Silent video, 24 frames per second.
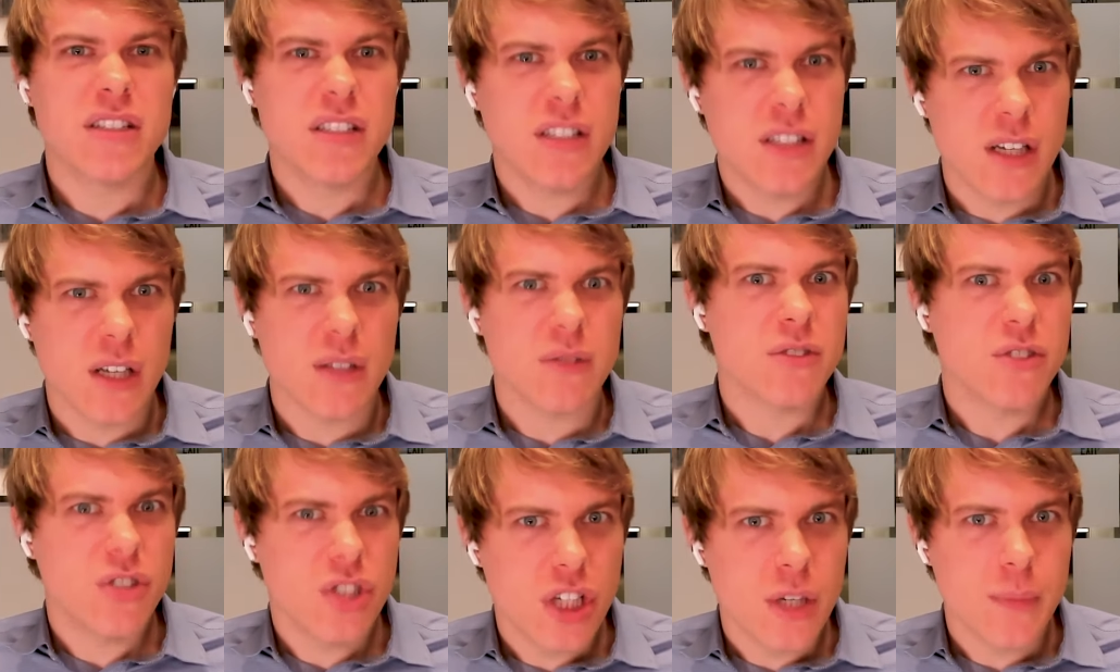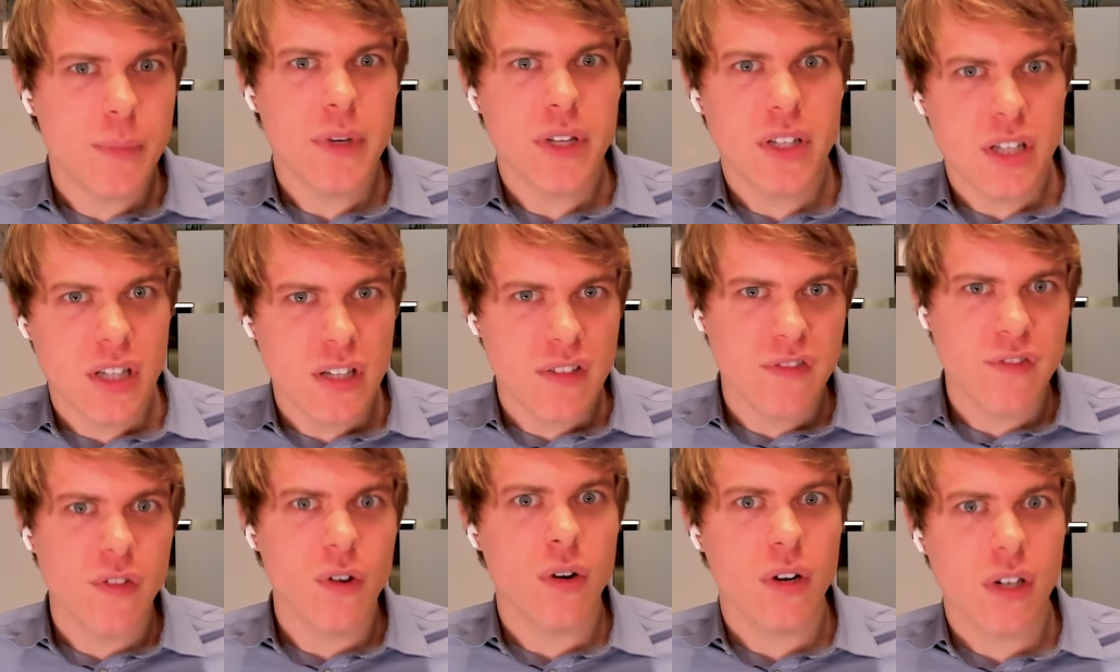you know,
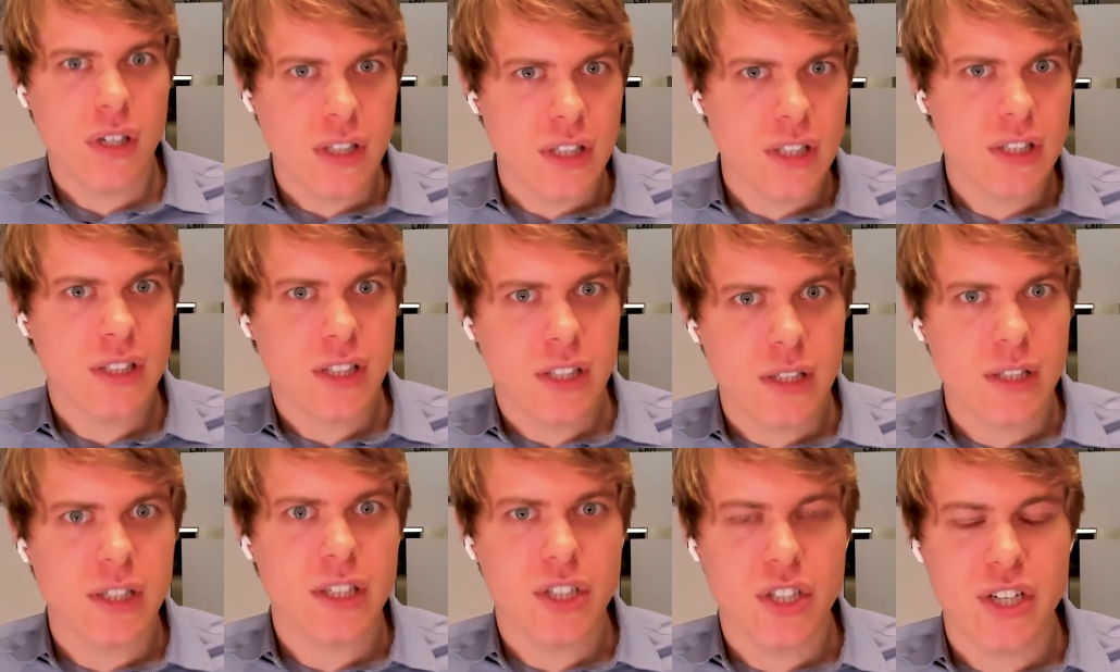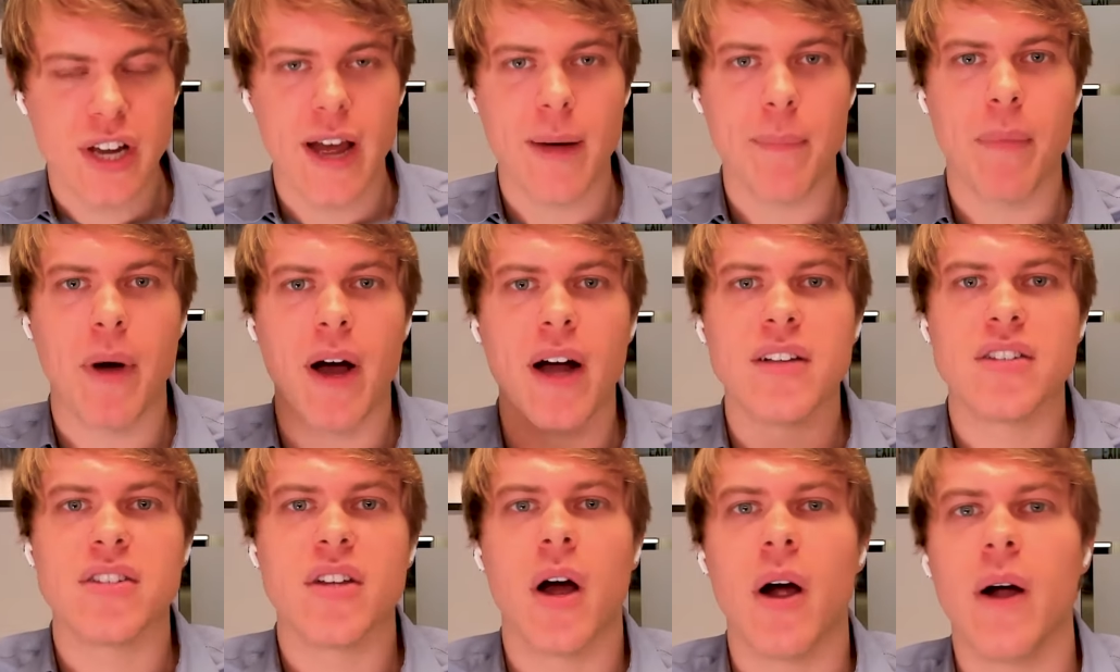GPT-4 or current
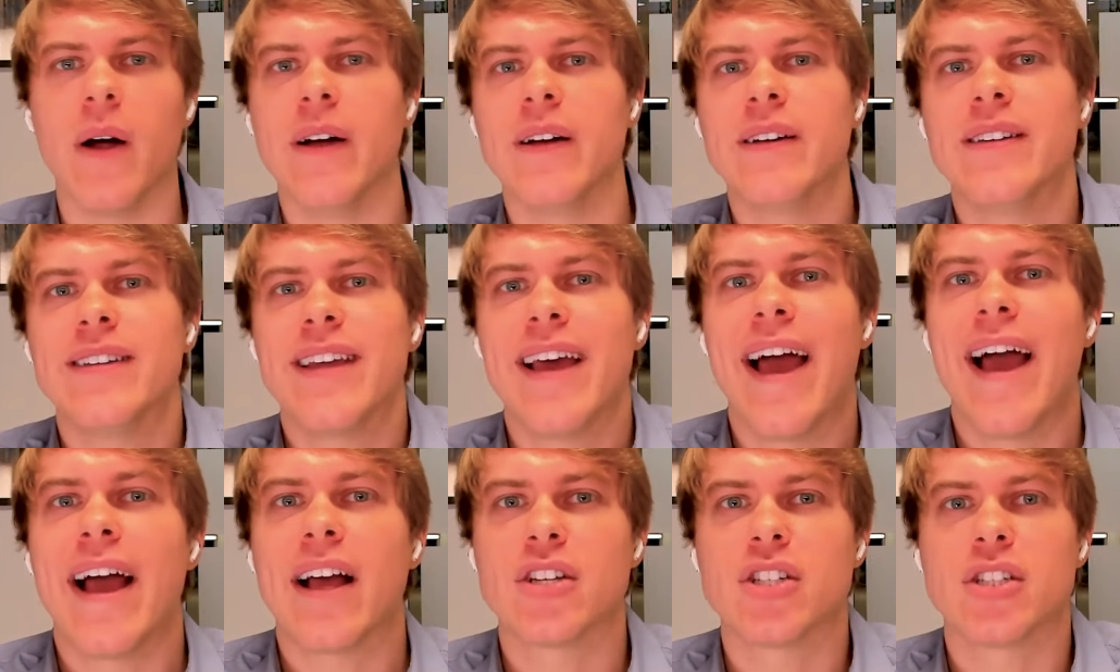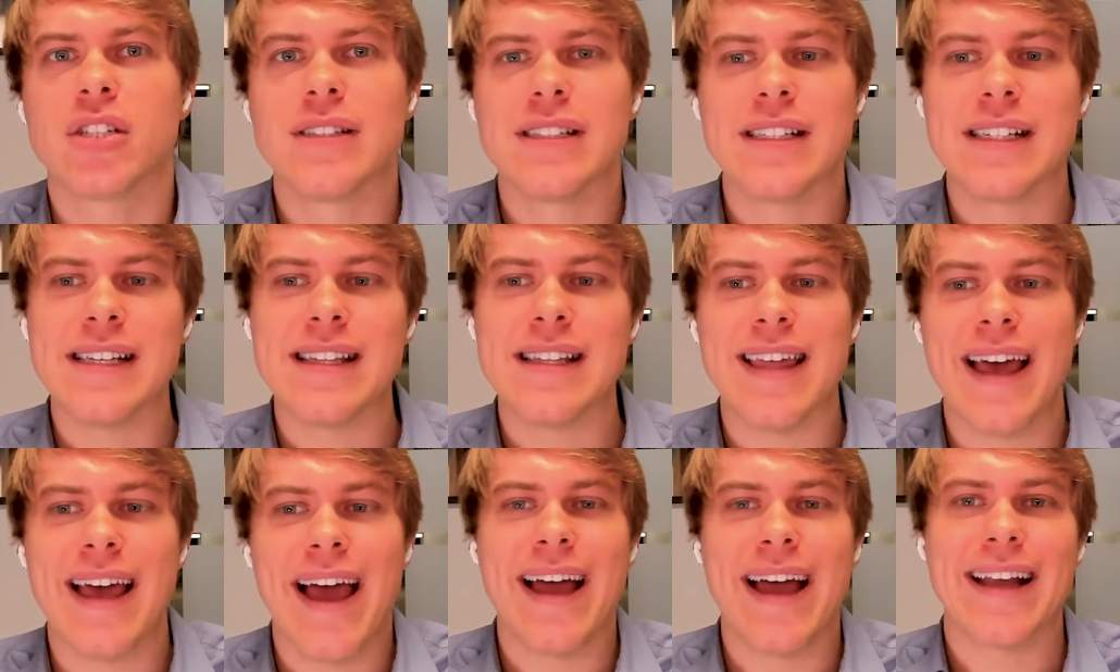chatbots aren't actually
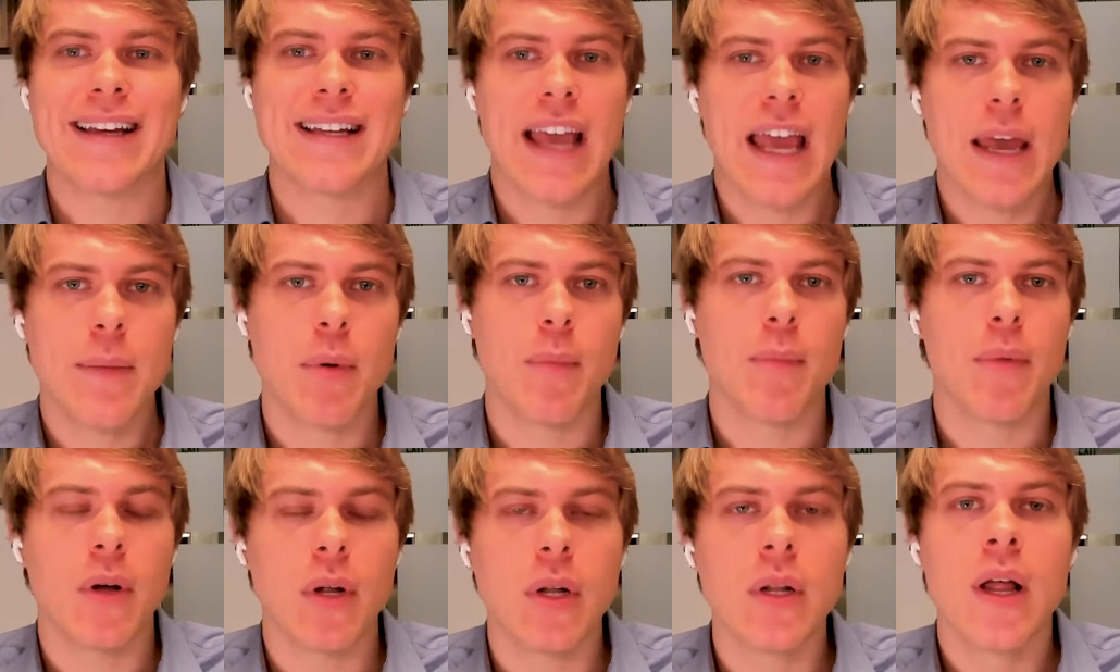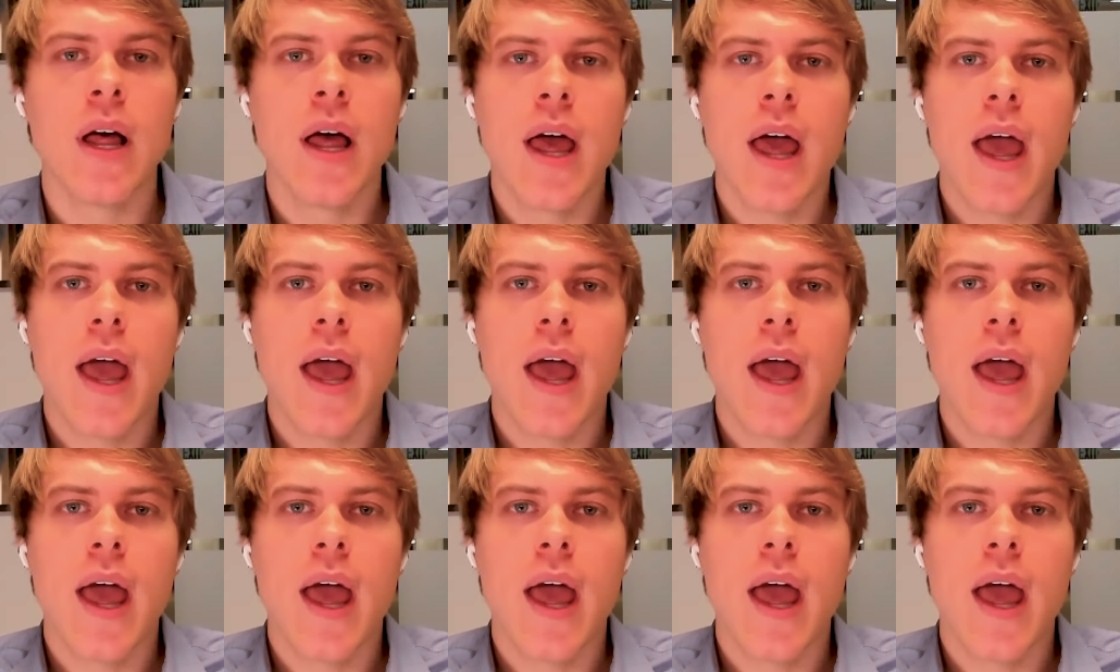that capable.